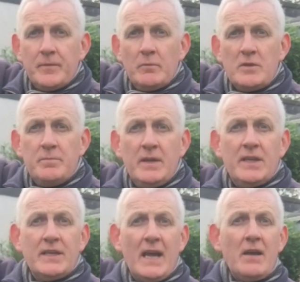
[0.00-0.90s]
which means
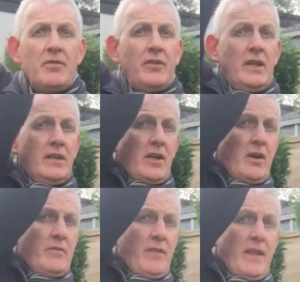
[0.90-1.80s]
south is
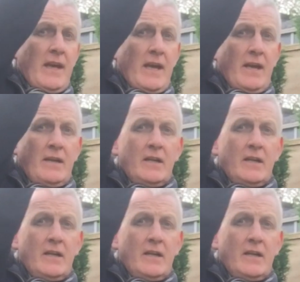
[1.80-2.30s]
over there.